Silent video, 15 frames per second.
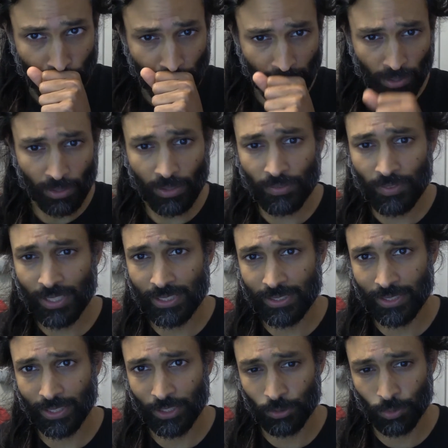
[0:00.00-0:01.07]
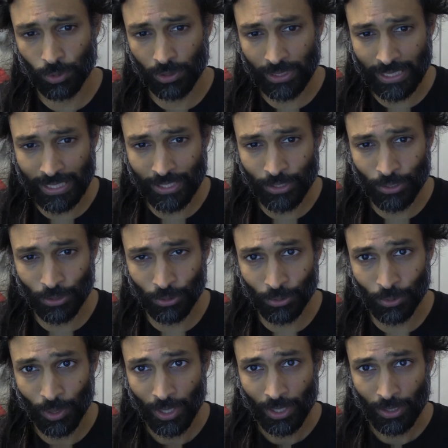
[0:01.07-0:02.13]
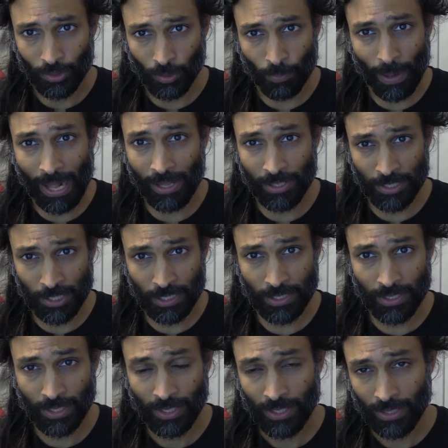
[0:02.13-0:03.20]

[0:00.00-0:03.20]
And all of these things will lead to your balance